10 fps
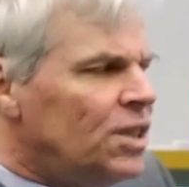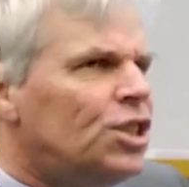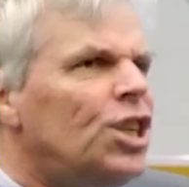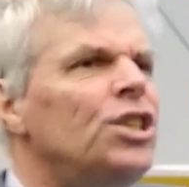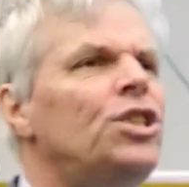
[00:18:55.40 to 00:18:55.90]

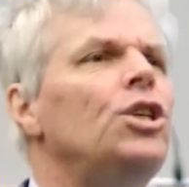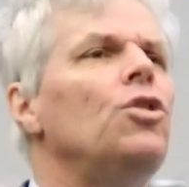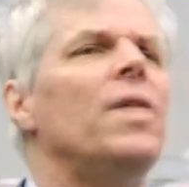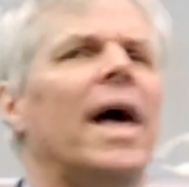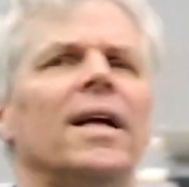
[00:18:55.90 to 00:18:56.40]
to
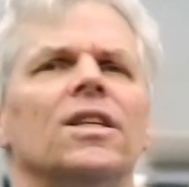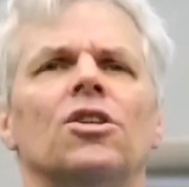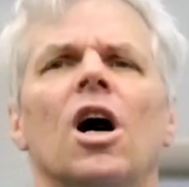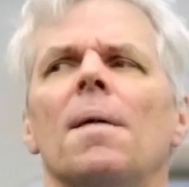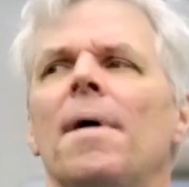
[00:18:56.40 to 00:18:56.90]
do that, to
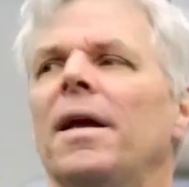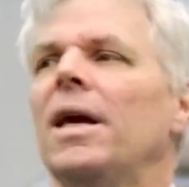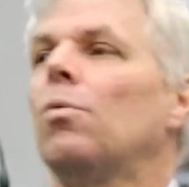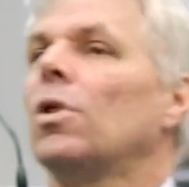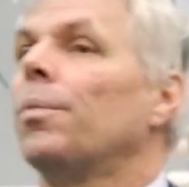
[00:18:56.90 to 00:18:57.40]
talk about
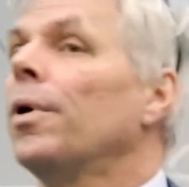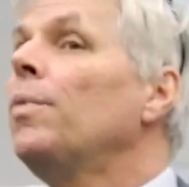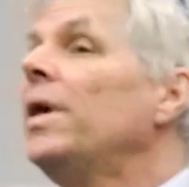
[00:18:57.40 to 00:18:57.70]
equilibrium, we